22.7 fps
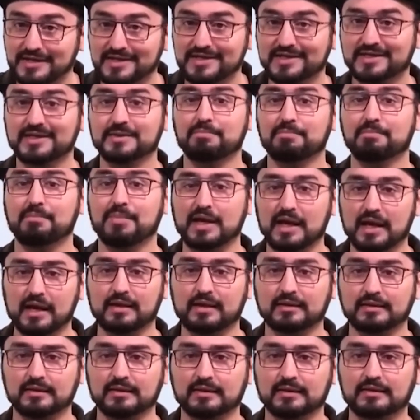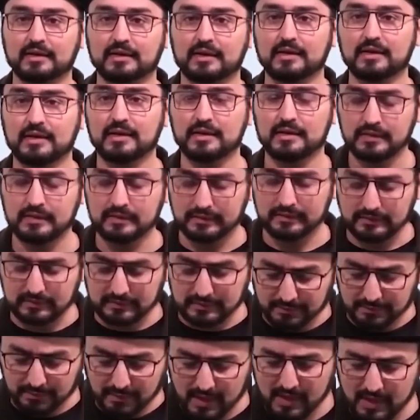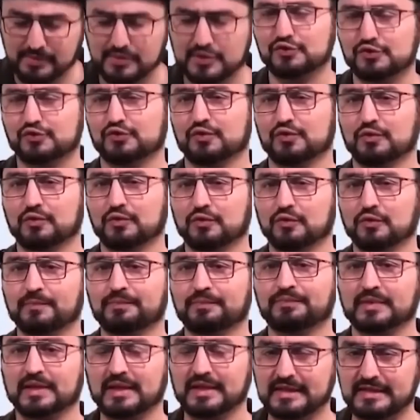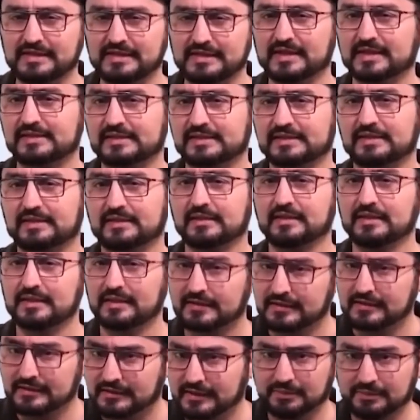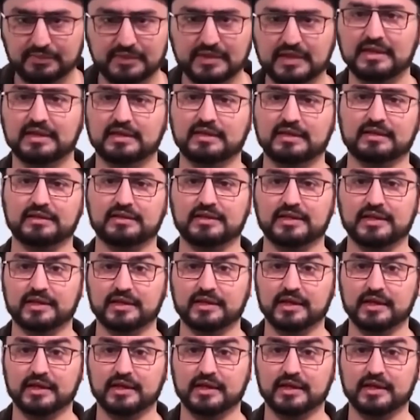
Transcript: the traditional scholars' own interpretation of the Quran. In effect, to give the husband his